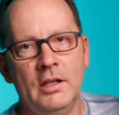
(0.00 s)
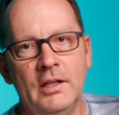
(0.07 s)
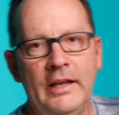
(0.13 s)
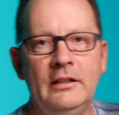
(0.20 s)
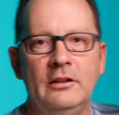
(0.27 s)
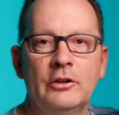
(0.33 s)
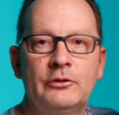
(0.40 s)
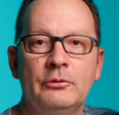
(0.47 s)

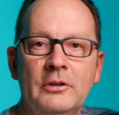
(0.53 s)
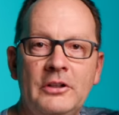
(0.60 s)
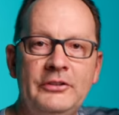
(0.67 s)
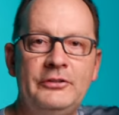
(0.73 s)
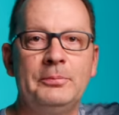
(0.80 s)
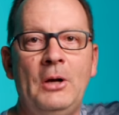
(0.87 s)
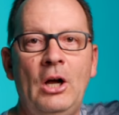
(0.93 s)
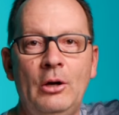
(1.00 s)
it looks really
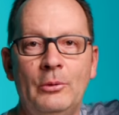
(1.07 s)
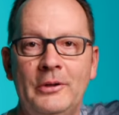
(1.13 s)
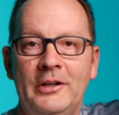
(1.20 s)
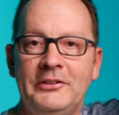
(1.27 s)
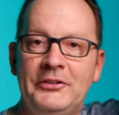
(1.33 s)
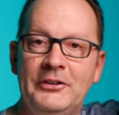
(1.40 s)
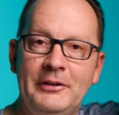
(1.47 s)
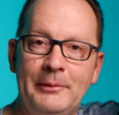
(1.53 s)
small when
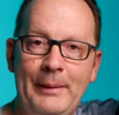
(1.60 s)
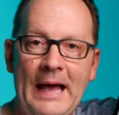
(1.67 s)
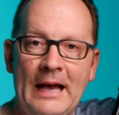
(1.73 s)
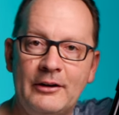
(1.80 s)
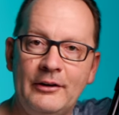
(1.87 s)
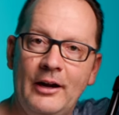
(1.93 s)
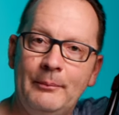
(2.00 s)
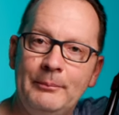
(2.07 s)
it's in the
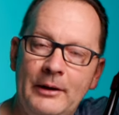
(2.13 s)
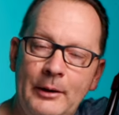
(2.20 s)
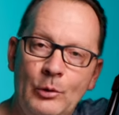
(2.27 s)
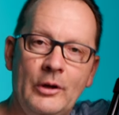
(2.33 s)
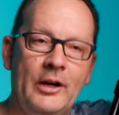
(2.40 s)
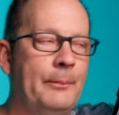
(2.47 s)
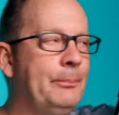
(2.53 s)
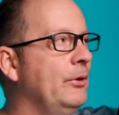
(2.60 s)
background, but
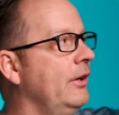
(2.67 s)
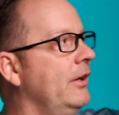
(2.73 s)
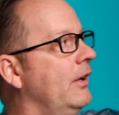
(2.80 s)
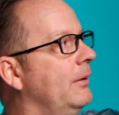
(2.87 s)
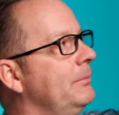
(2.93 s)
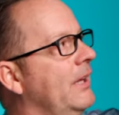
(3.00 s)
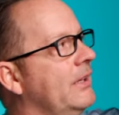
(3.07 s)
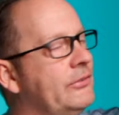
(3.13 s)
when I put it
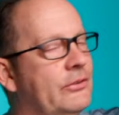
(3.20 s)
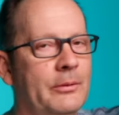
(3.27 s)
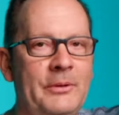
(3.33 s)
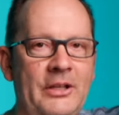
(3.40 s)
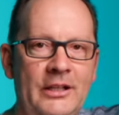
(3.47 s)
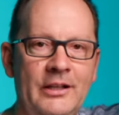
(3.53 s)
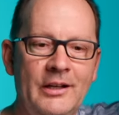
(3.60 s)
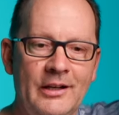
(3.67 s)
up next to
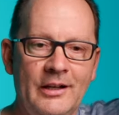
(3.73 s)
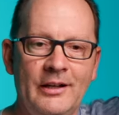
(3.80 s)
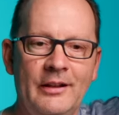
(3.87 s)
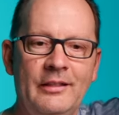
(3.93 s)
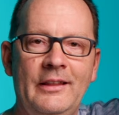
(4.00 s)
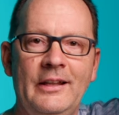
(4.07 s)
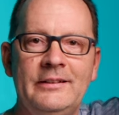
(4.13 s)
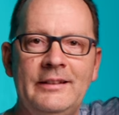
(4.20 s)
me,
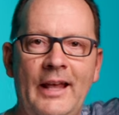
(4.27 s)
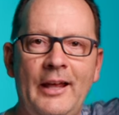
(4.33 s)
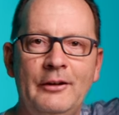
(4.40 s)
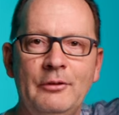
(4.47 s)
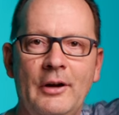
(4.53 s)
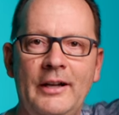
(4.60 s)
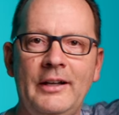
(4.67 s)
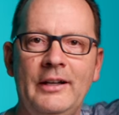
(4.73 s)
this head
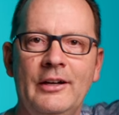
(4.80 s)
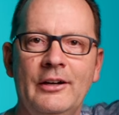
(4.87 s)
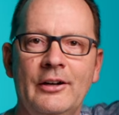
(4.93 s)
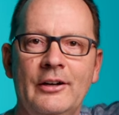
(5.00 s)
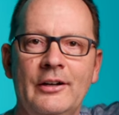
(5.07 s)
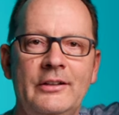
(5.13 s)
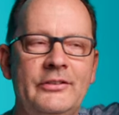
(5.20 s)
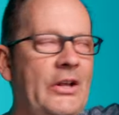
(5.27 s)
right
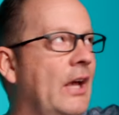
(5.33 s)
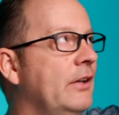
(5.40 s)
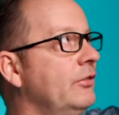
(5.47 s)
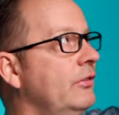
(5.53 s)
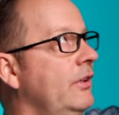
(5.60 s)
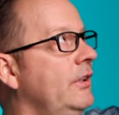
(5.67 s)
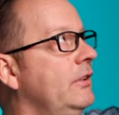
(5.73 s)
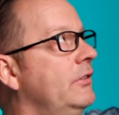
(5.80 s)
here is actually